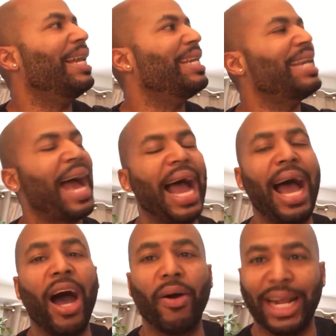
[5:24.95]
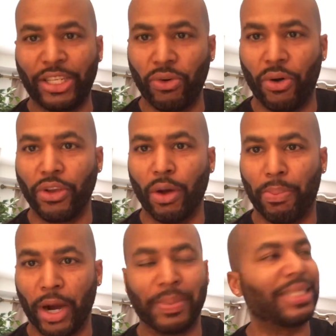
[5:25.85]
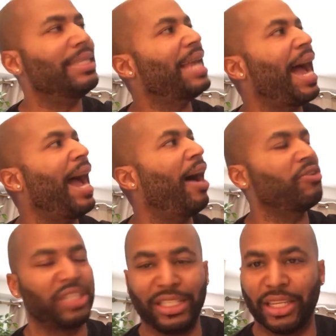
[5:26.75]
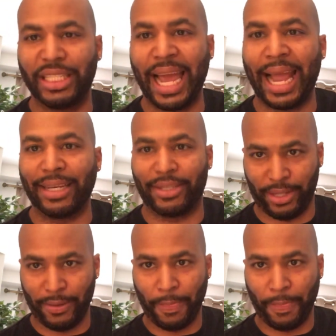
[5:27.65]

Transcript: Now that you're on your purpose, now she's attached.